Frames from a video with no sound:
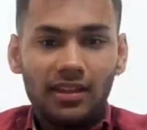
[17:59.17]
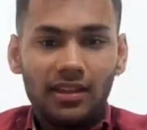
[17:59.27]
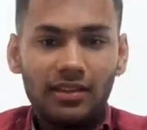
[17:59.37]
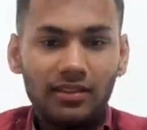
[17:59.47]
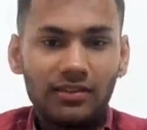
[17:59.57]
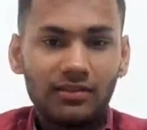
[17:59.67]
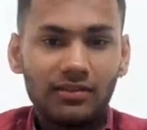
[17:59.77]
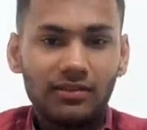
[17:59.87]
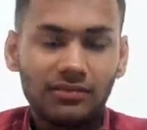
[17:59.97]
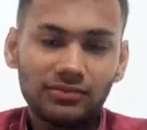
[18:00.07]

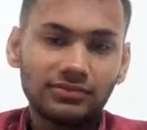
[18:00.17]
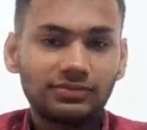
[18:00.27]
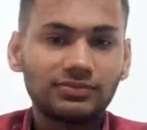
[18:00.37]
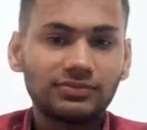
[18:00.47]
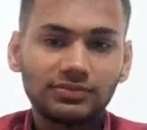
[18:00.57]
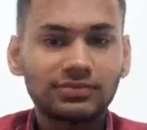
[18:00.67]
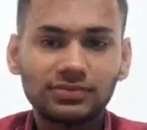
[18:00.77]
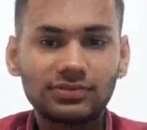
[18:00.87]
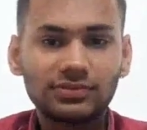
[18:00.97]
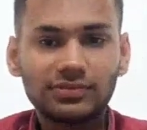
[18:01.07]

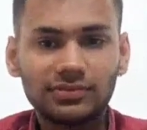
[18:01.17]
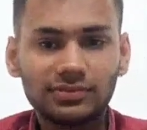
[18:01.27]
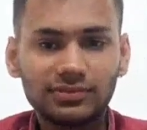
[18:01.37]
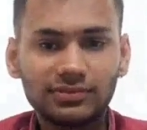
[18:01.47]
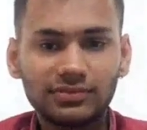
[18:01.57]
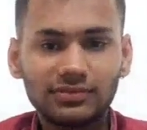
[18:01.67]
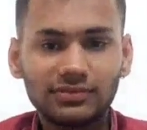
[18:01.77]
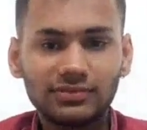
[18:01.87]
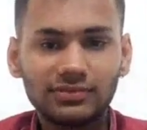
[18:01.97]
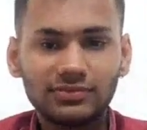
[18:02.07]

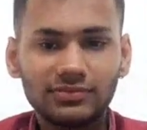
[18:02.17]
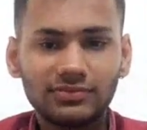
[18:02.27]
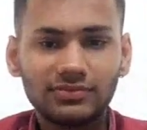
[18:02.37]
This person isn't speaking.